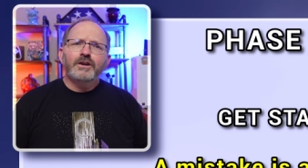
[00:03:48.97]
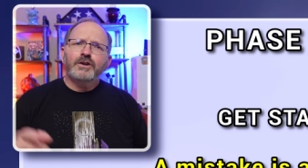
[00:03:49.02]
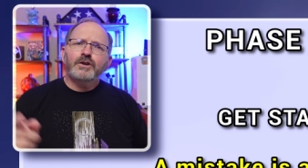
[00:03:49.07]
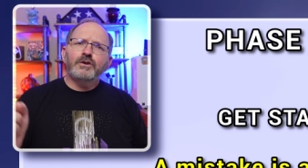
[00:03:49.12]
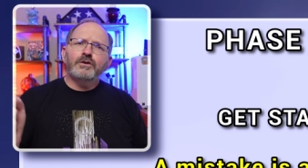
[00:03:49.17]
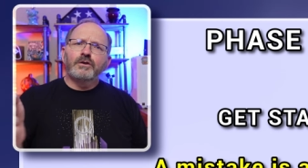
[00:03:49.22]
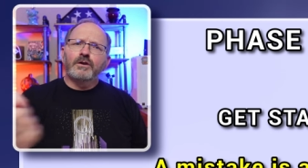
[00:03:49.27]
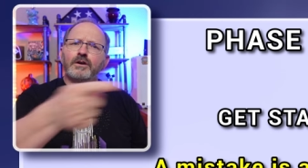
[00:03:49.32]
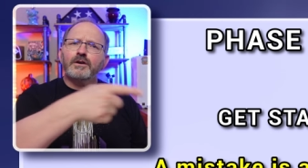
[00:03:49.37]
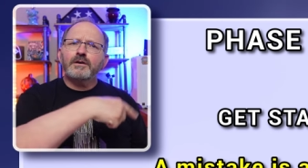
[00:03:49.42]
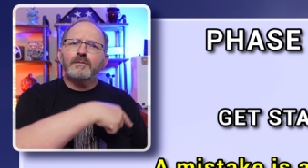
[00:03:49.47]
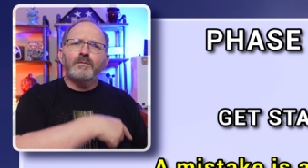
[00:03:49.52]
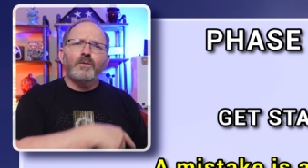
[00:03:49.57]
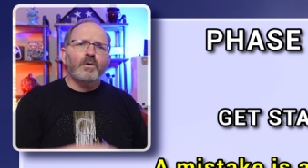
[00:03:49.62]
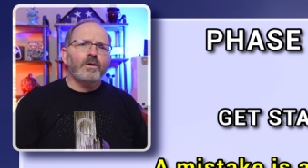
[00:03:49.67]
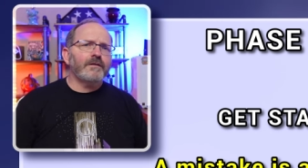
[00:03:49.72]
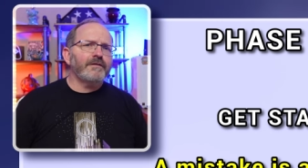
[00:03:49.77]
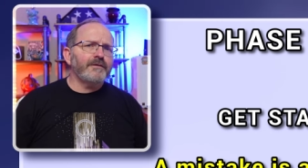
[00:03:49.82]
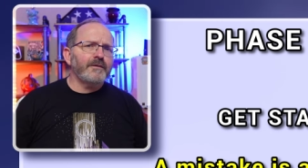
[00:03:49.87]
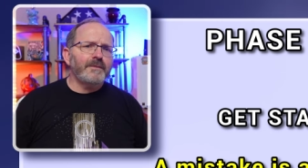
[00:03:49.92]
You'll learn
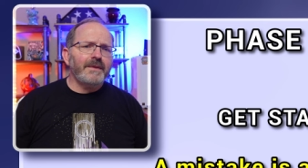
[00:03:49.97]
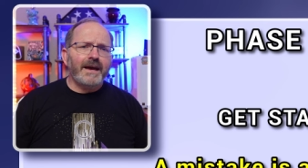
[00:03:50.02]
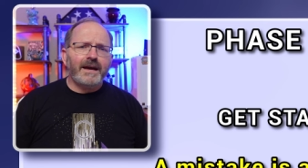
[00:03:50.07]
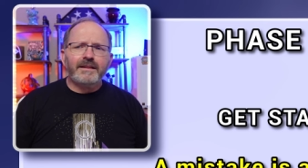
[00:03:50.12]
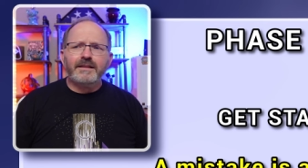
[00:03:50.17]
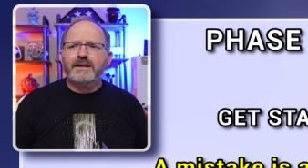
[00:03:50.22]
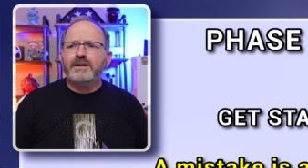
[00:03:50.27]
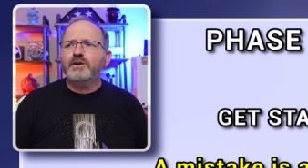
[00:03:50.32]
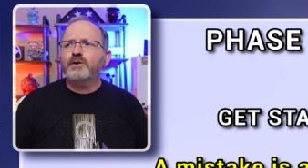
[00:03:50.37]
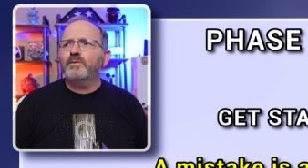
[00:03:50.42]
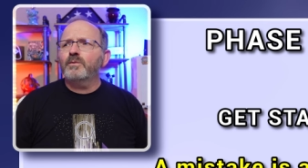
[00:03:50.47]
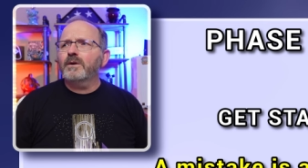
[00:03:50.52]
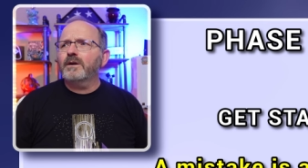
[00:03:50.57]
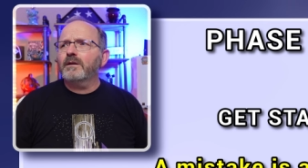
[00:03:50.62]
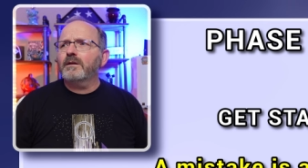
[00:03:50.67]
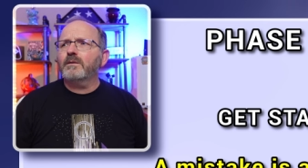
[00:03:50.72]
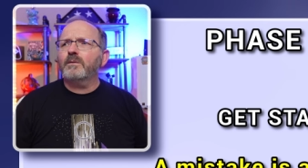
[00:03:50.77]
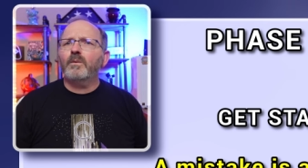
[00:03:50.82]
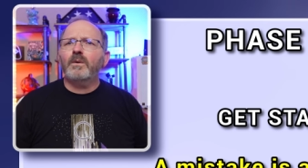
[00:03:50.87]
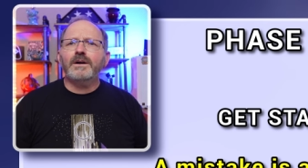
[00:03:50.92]
more from that than you
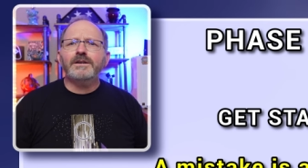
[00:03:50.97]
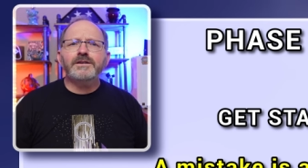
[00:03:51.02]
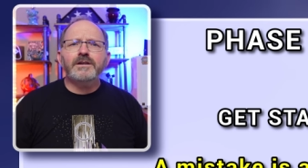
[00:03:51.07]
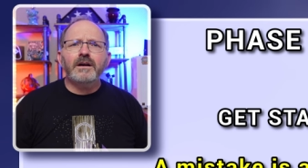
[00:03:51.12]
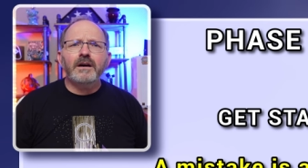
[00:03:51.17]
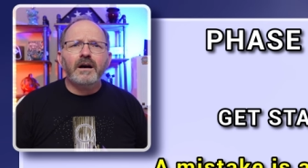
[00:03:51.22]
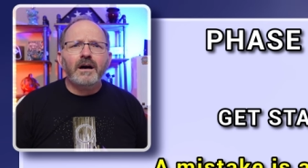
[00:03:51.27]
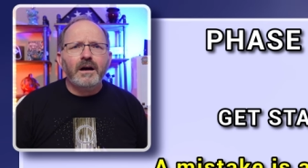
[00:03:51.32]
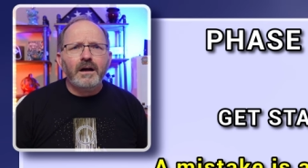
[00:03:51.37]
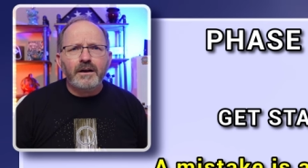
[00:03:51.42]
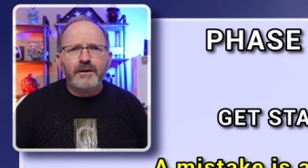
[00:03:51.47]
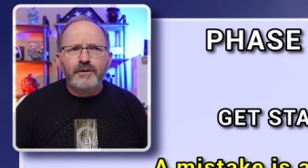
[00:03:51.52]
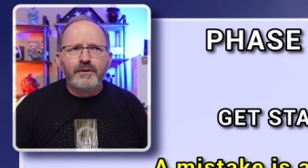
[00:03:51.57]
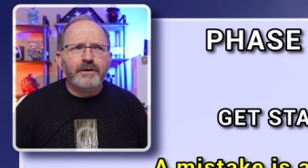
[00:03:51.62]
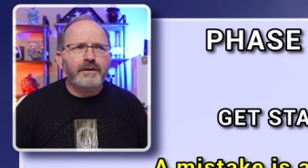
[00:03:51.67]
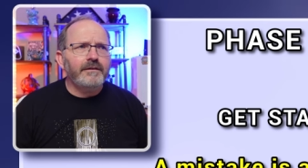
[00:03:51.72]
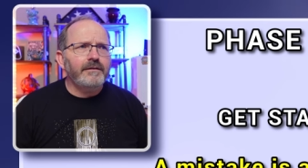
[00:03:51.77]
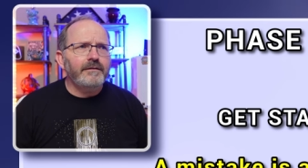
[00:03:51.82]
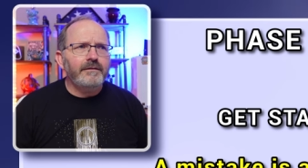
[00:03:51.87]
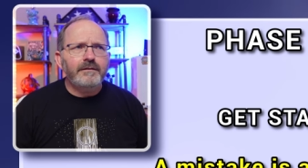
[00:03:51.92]
will watching a
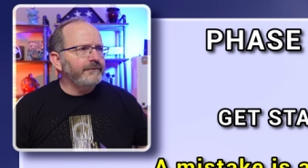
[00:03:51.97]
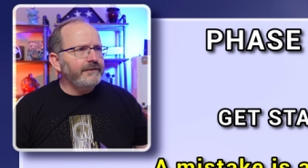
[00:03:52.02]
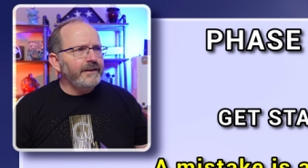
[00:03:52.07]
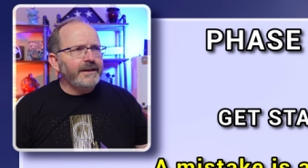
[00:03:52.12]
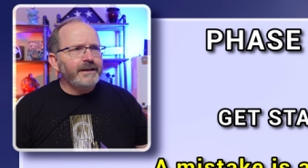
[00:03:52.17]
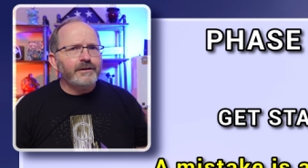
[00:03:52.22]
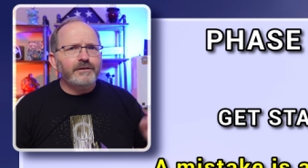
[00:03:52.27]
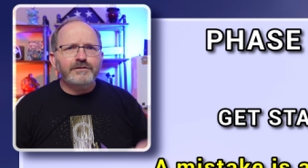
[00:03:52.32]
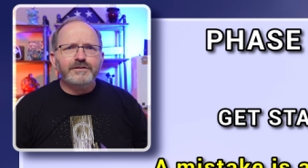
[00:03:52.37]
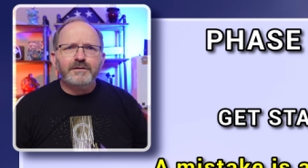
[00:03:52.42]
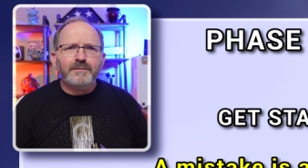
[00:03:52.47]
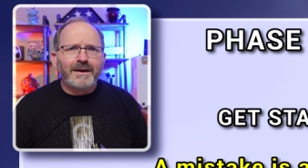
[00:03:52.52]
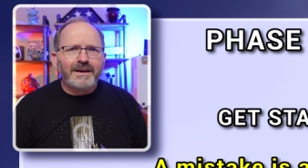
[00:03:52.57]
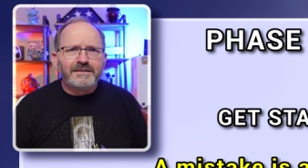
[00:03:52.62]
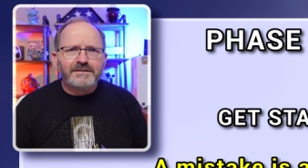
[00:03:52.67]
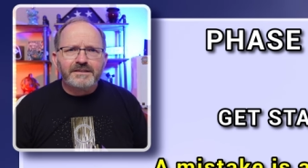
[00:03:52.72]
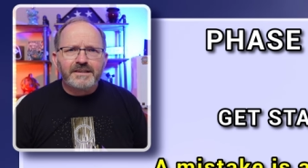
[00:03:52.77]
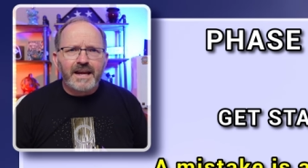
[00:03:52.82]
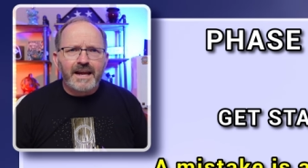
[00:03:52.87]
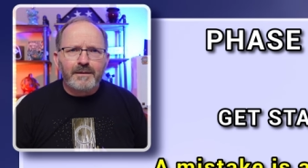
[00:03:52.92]
hundred videos
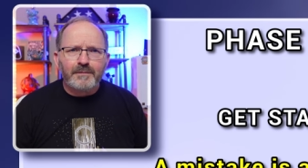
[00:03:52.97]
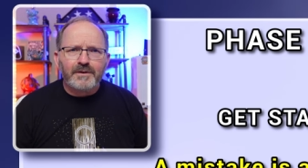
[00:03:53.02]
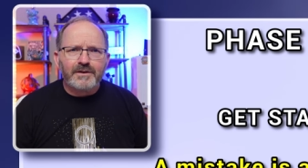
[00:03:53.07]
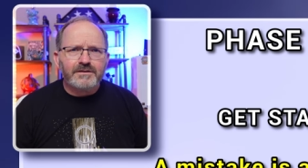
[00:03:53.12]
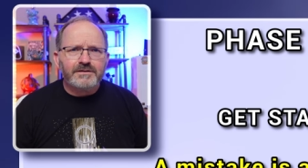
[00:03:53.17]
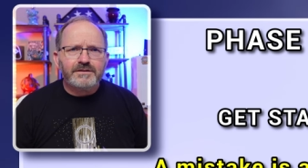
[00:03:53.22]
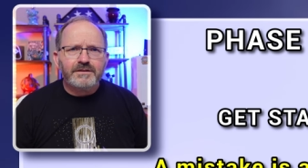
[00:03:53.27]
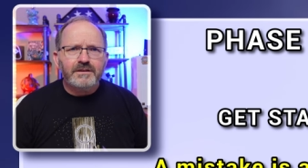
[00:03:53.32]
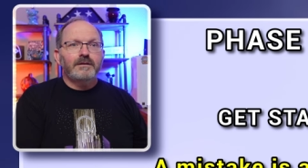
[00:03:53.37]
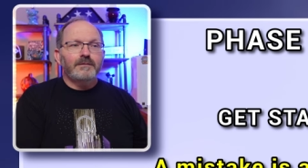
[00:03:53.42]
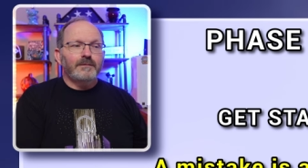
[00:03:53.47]
about scammers.